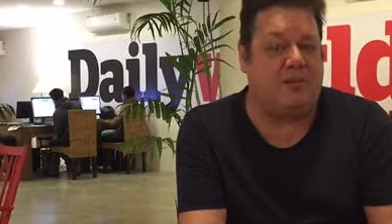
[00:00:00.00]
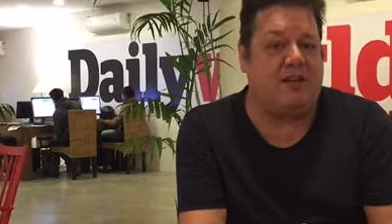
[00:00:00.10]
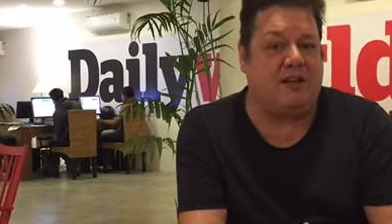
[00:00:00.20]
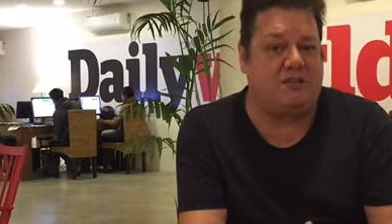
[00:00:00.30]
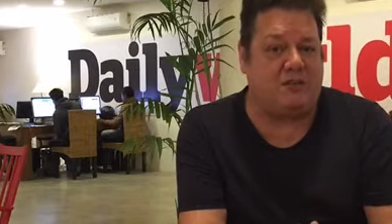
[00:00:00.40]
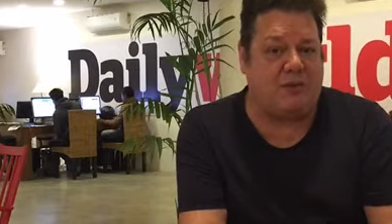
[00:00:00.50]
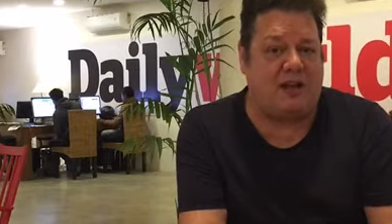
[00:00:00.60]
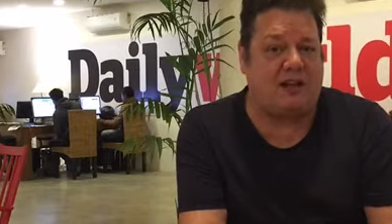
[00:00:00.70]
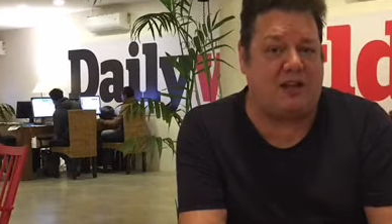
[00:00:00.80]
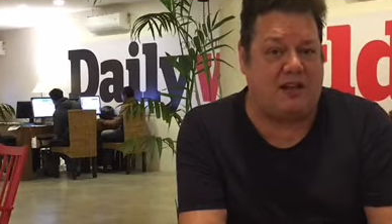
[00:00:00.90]
begins to
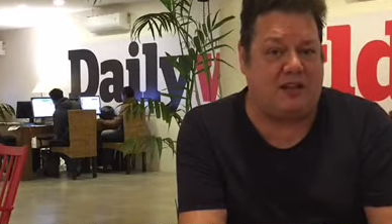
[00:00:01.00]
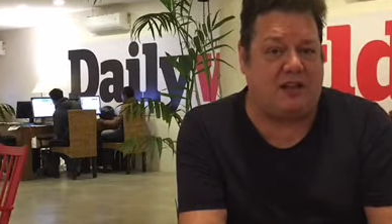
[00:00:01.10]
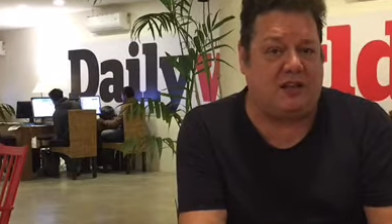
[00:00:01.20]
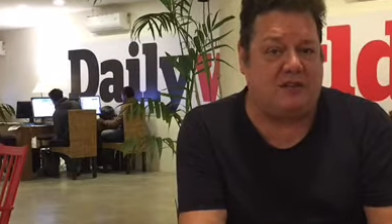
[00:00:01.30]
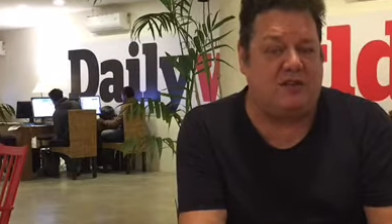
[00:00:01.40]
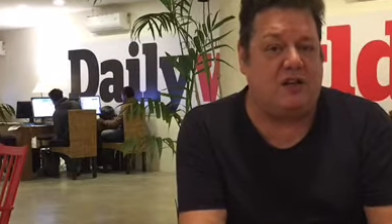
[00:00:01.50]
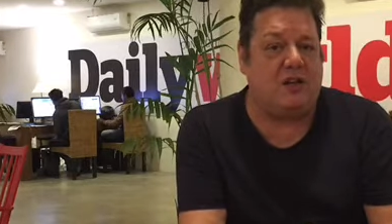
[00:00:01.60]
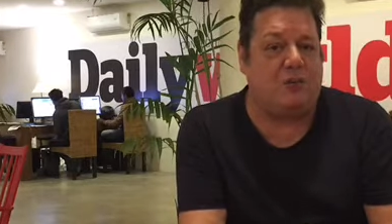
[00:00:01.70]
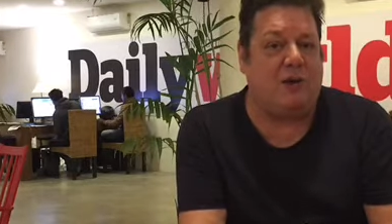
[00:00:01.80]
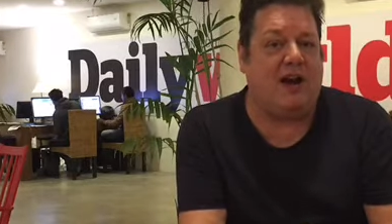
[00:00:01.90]
regulate things,
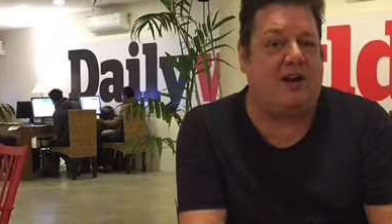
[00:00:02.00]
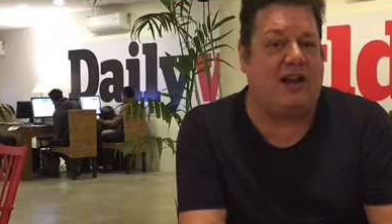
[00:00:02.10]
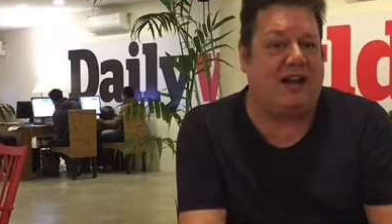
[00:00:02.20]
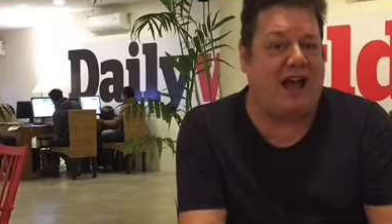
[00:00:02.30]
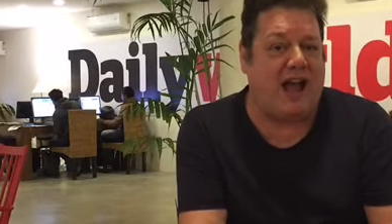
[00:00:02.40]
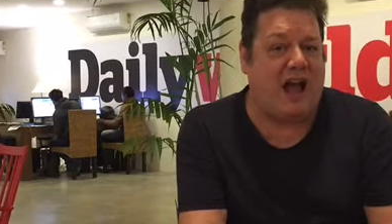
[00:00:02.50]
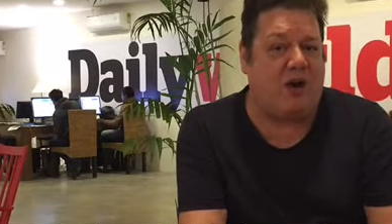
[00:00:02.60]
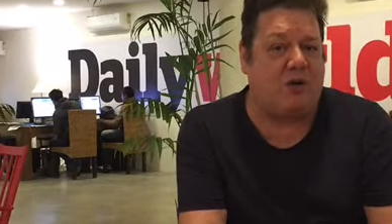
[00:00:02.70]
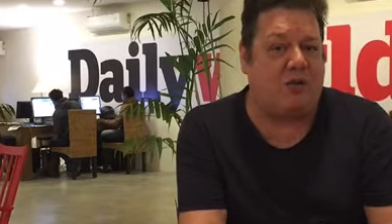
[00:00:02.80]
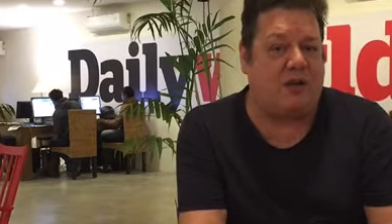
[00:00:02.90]
where and
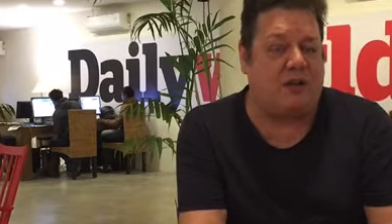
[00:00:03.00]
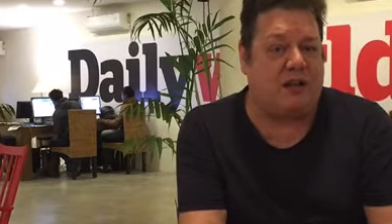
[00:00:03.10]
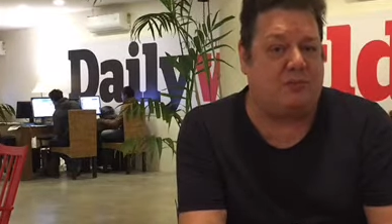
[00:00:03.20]
how can they